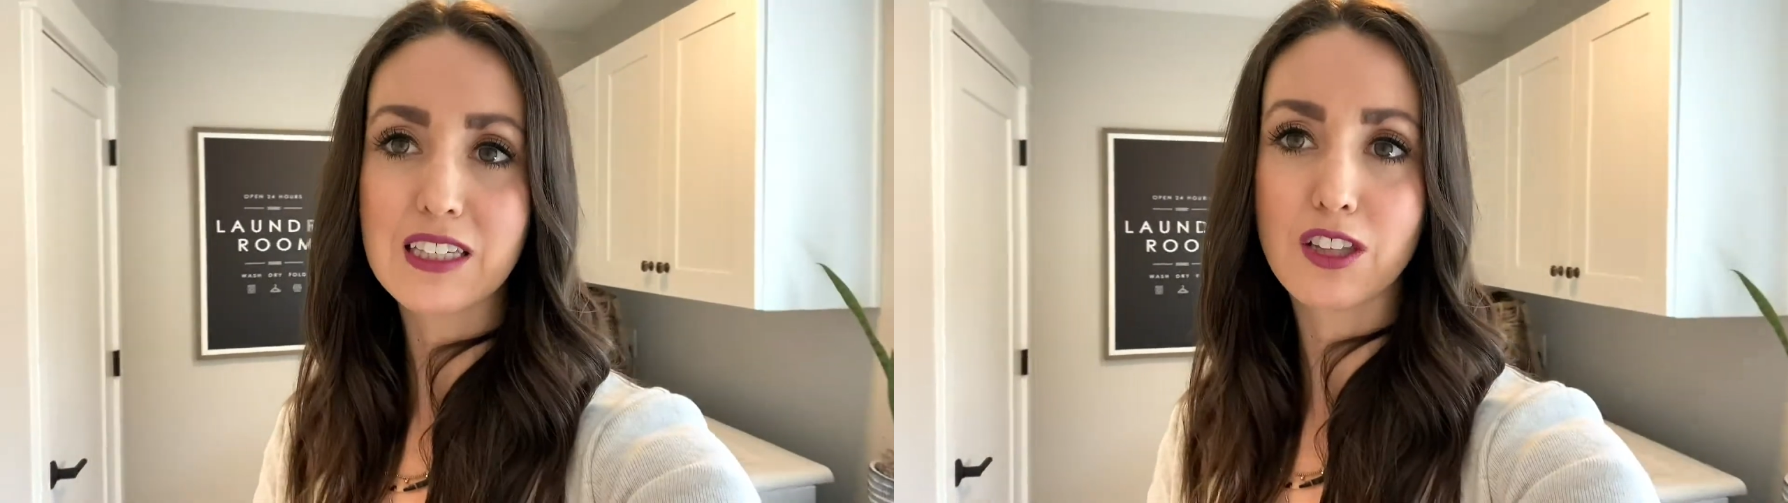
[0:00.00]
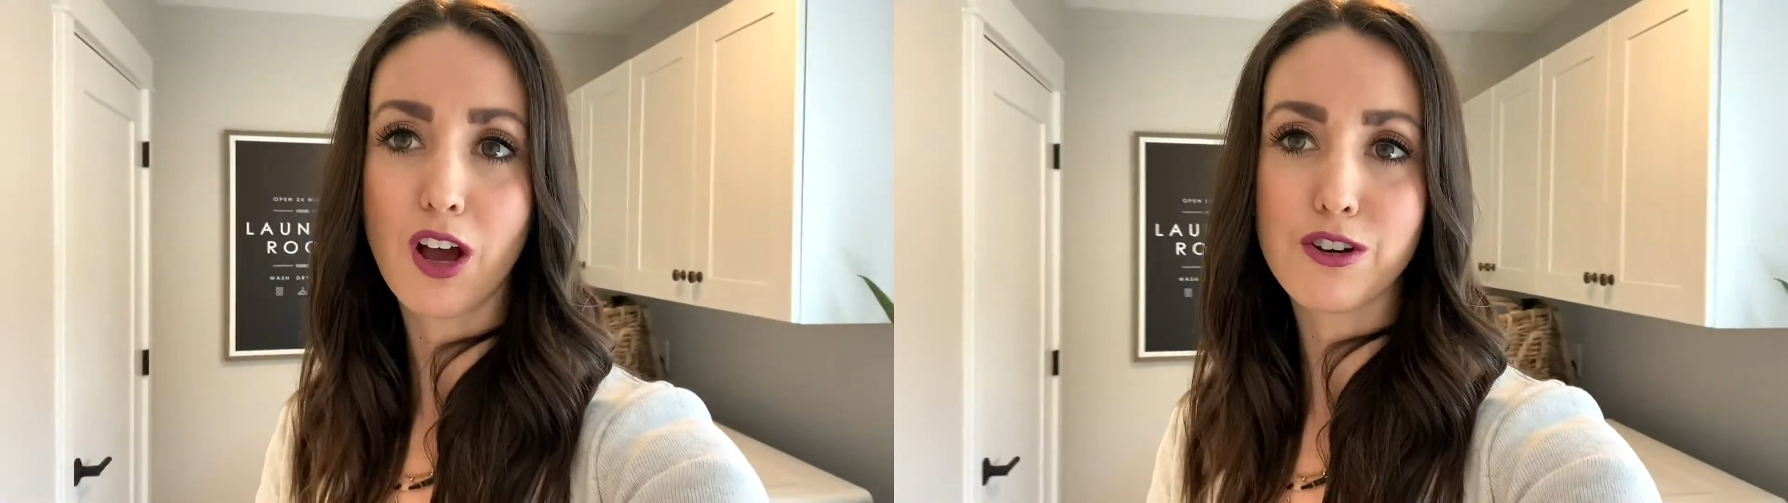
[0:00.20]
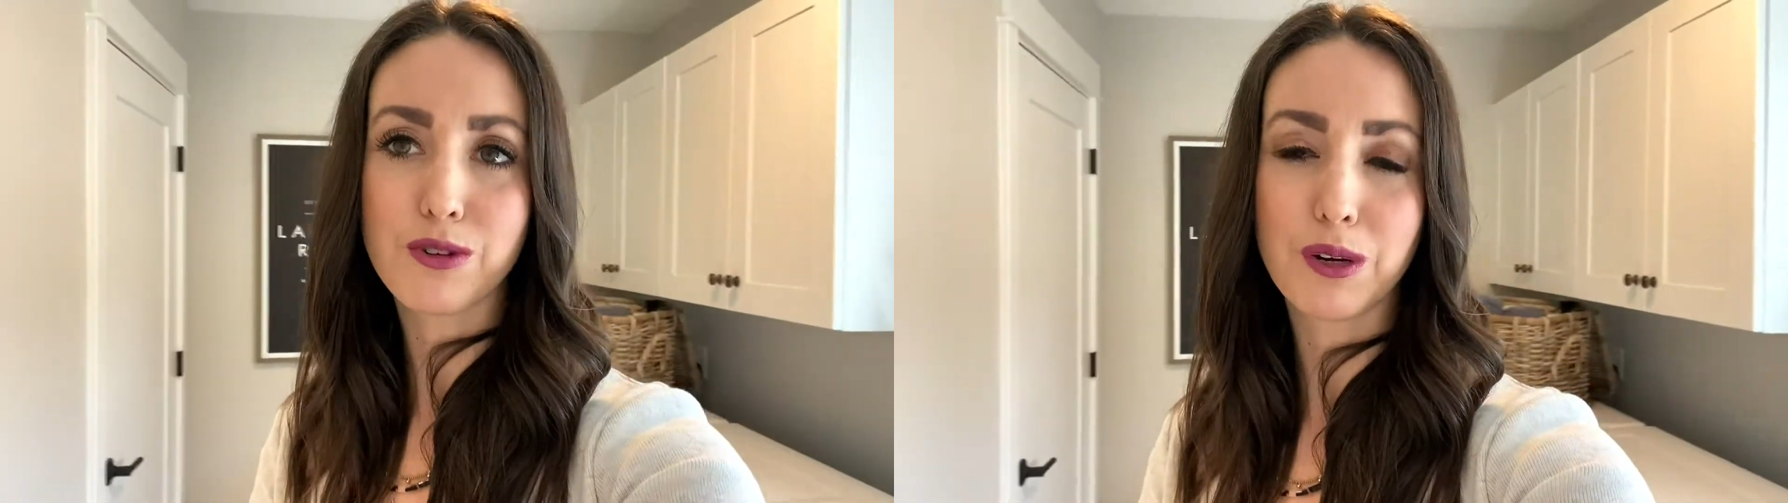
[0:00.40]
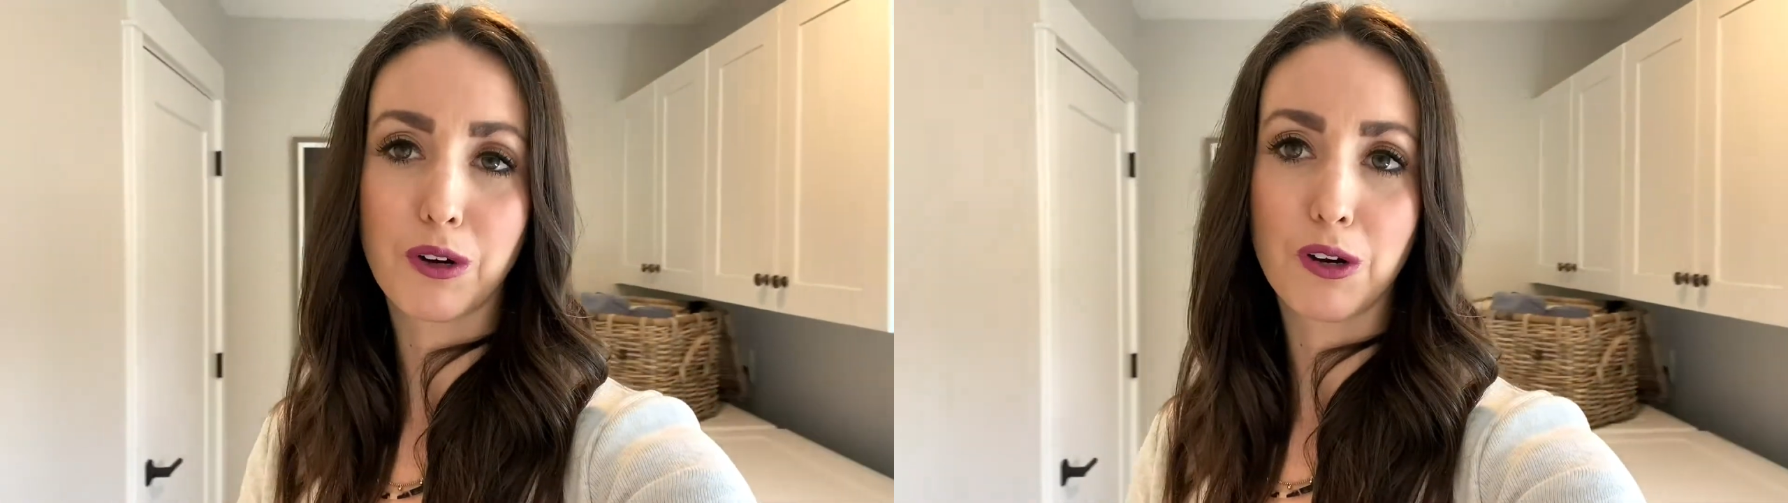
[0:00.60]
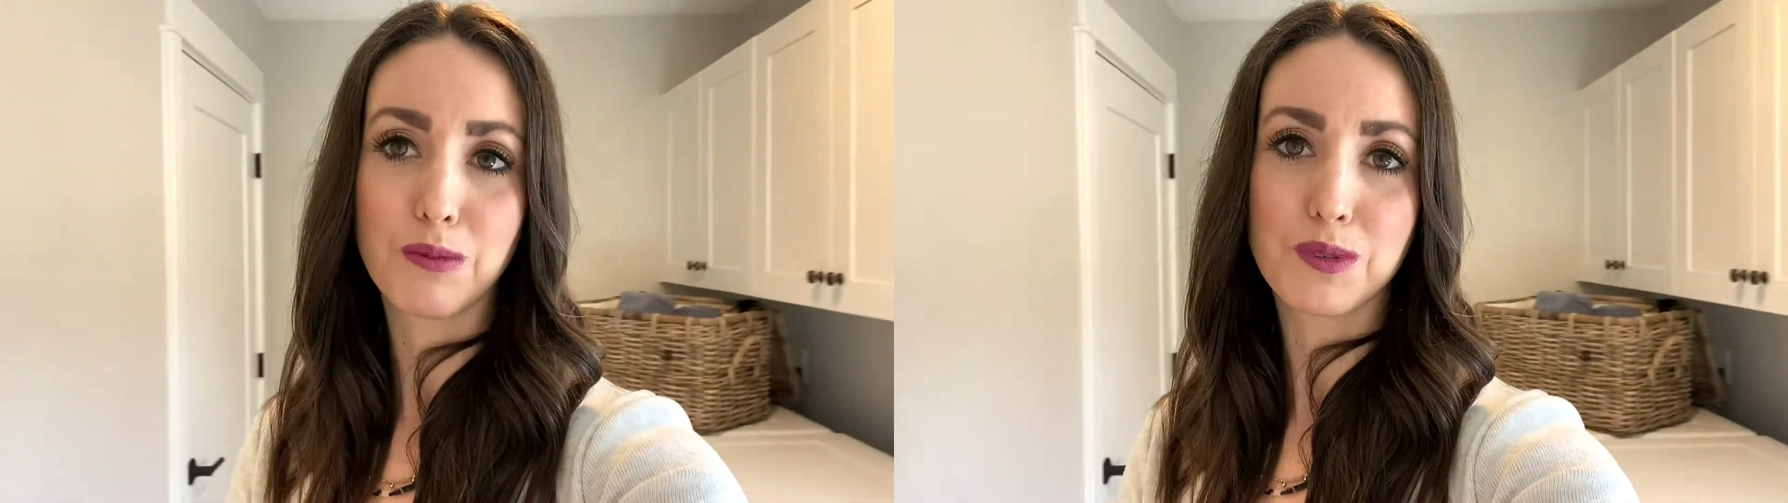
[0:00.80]
laundry
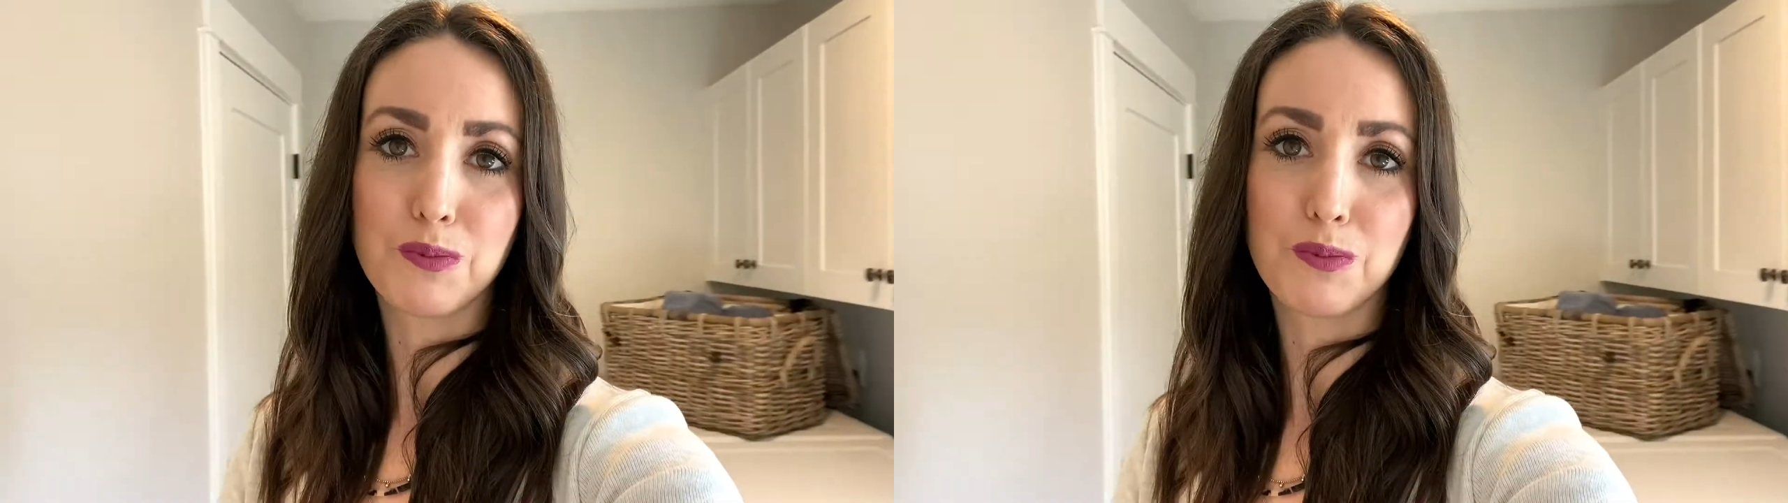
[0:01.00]
rooms.